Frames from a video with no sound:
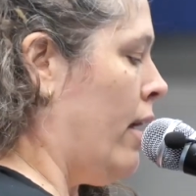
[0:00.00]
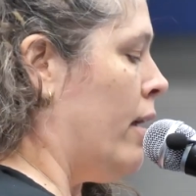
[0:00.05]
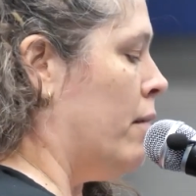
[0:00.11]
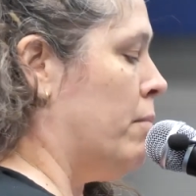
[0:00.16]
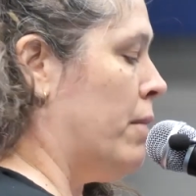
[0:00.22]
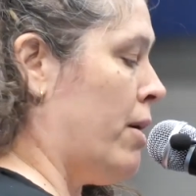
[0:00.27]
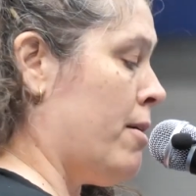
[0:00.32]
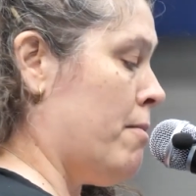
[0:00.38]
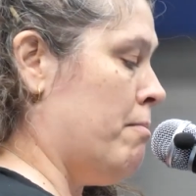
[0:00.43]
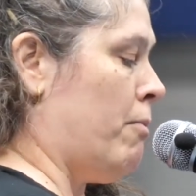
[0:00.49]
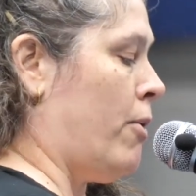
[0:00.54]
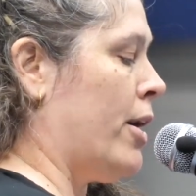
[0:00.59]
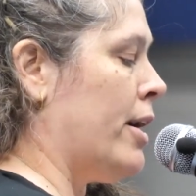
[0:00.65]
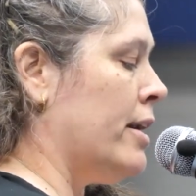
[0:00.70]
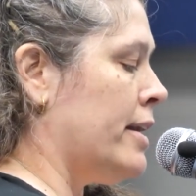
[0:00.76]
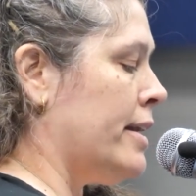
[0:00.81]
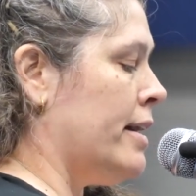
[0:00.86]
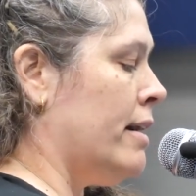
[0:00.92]
In
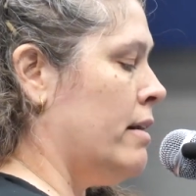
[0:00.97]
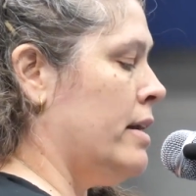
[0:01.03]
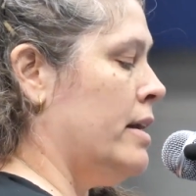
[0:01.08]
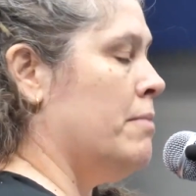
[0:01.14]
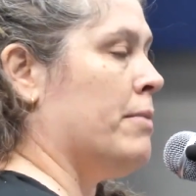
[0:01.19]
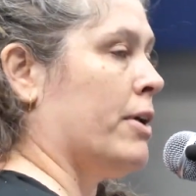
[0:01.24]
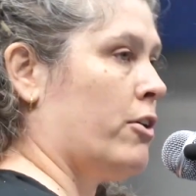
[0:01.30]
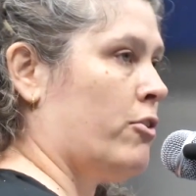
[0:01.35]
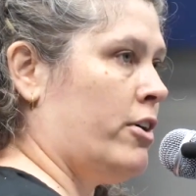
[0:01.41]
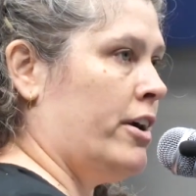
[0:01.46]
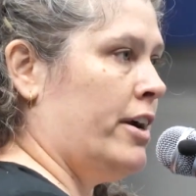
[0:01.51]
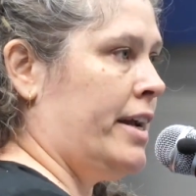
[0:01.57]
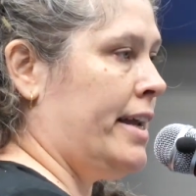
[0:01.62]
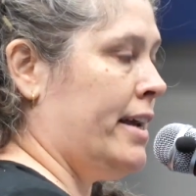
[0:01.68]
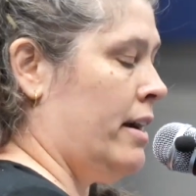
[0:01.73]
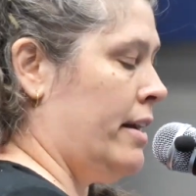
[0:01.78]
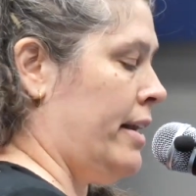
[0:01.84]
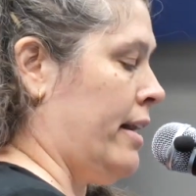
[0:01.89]
Martin County,
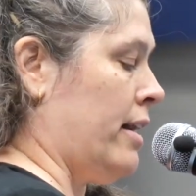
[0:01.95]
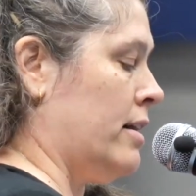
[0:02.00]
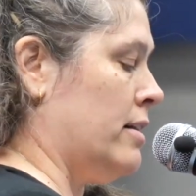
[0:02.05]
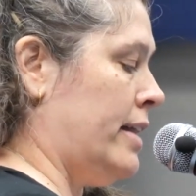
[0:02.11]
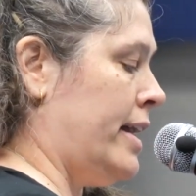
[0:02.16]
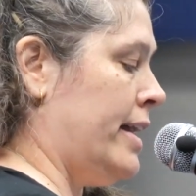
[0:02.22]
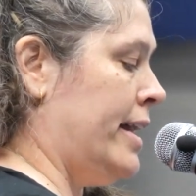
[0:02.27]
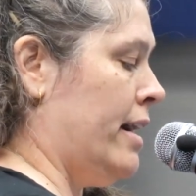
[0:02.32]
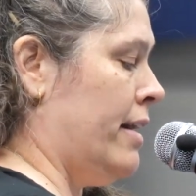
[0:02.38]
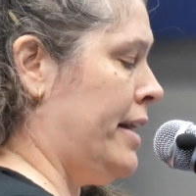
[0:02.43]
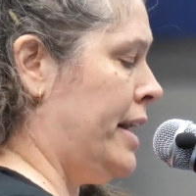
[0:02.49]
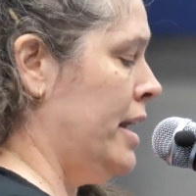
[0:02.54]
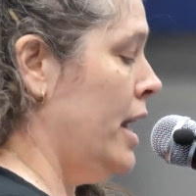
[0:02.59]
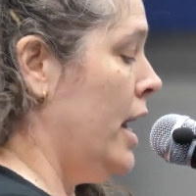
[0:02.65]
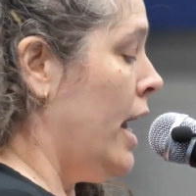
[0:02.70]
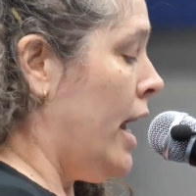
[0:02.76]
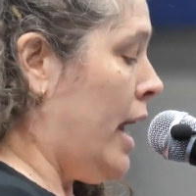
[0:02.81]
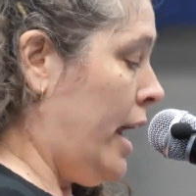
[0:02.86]
McCreary County, and Clay County,
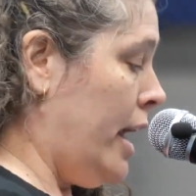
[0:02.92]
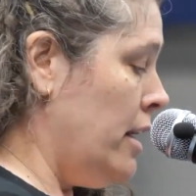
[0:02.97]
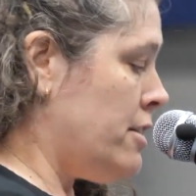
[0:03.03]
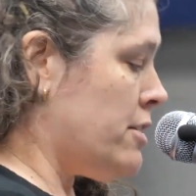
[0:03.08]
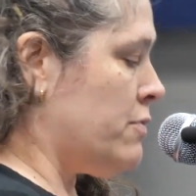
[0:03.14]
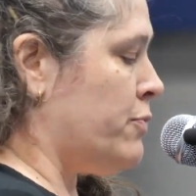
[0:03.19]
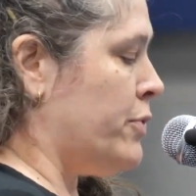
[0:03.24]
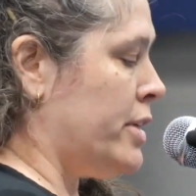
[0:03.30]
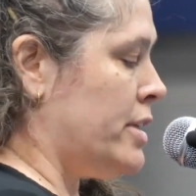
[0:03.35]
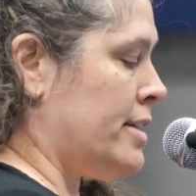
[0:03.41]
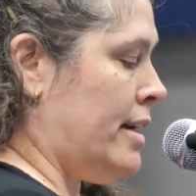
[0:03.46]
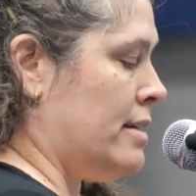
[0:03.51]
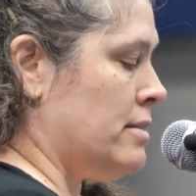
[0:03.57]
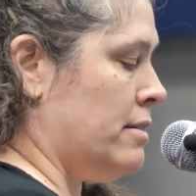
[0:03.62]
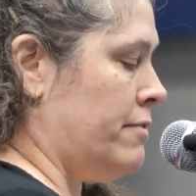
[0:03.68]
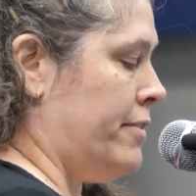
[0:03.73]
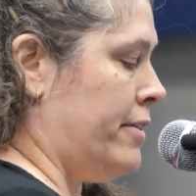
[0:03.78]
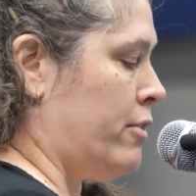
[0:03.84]
each of which
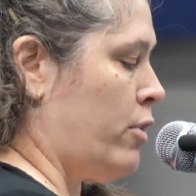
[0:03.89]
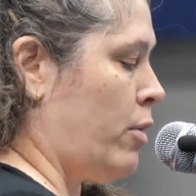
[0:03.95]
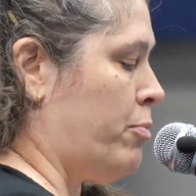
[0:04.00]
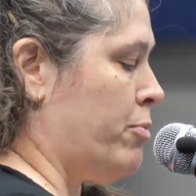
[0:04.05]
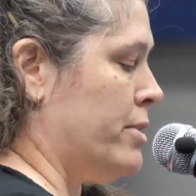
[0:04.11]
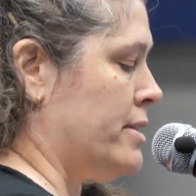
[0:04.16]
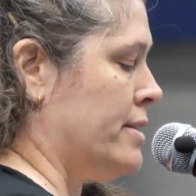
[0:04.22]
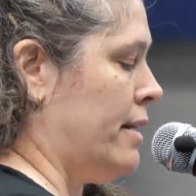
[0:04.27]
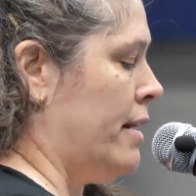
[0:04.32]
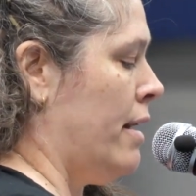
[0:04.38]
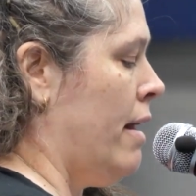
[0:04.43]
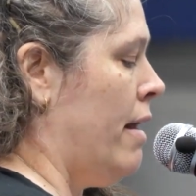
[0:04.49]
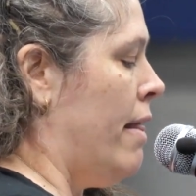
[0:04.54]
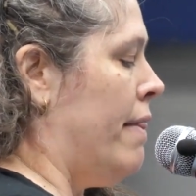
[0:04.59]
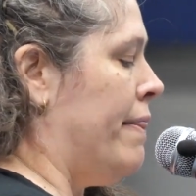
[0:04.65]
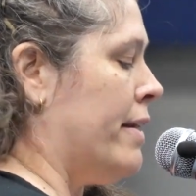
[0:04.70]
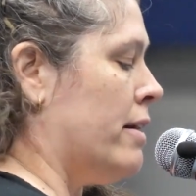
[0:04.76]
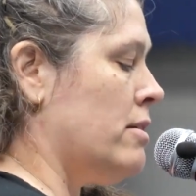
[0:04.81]
has a federal prison,
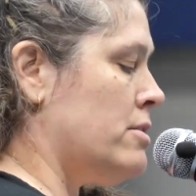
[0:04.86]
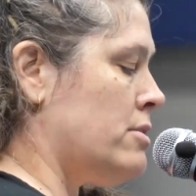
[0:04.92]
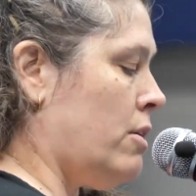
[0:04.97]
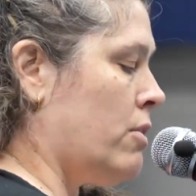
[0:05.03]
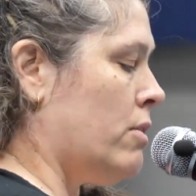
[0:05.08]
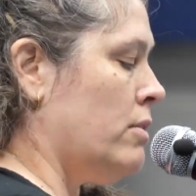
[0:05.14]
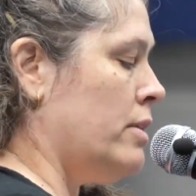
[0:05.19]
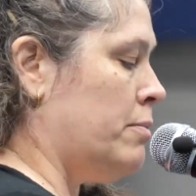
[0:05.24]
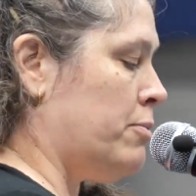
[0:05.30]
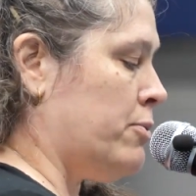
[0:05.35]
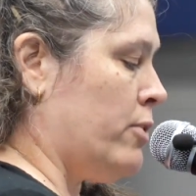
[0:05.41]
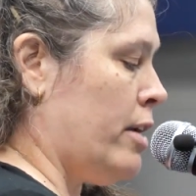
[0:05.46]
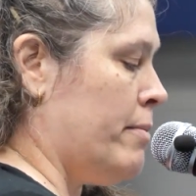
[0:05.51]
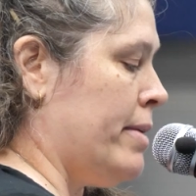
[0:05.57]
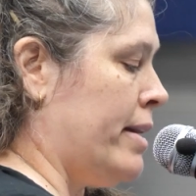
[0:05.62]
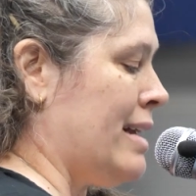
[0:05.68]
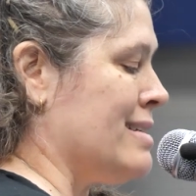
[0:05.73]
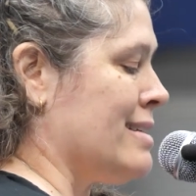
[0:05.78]
their total
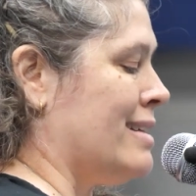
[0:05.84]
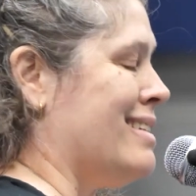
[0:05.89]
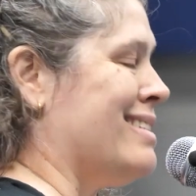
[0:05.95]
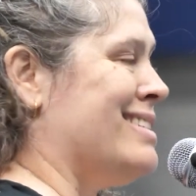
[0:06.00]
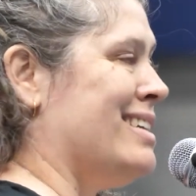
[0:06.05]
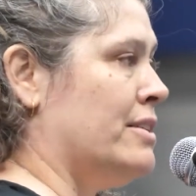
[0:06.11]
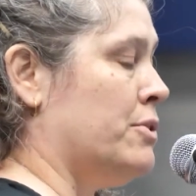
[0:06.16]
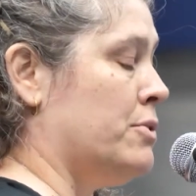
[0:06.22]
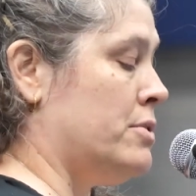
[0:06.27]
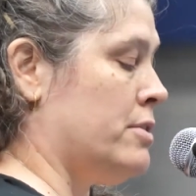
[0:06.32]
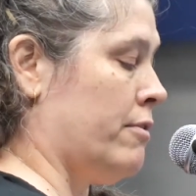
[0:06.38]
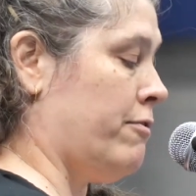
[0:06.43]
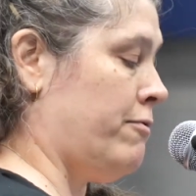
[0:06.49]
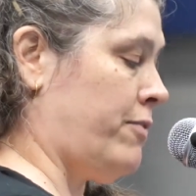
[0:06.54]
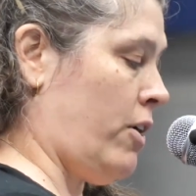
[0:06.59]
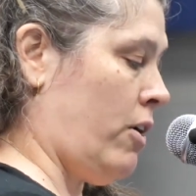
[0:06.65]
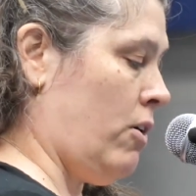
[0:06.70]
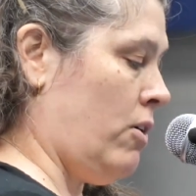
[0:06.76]
employment has continued to
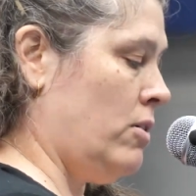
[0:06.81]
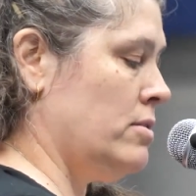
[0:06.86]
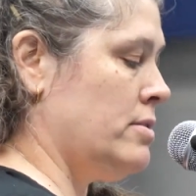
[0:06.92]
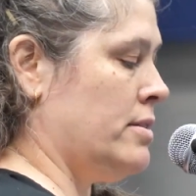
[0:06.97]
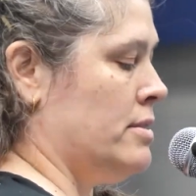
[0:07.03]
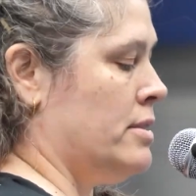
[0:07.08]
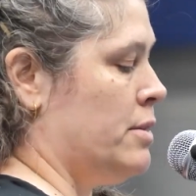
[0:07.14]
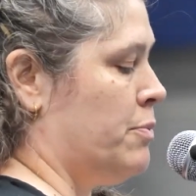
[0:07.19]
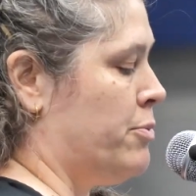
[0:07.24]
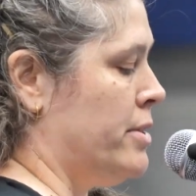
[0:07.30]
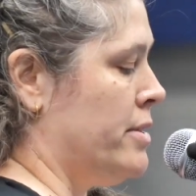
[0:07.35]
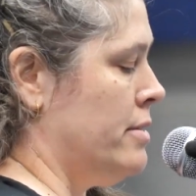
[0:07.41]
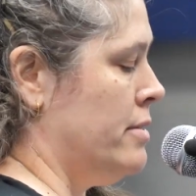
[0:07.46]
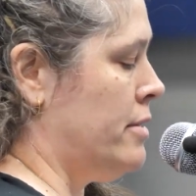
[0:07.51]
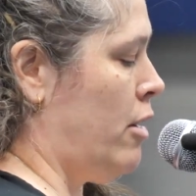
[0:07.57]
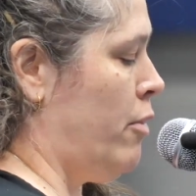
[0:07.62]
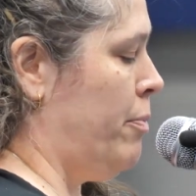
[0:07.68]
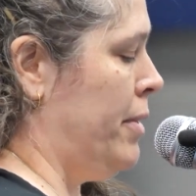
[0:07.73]
fall since the
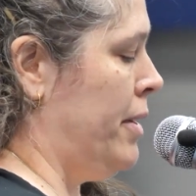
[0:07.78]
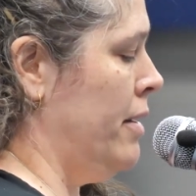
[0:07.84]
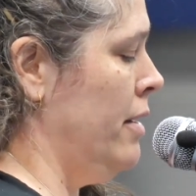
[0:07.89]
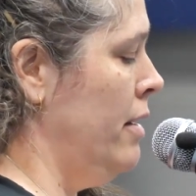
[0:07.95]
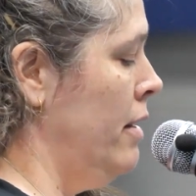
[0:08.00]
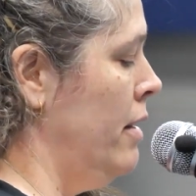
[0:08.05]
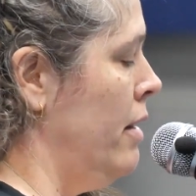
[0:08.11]
prisons opened.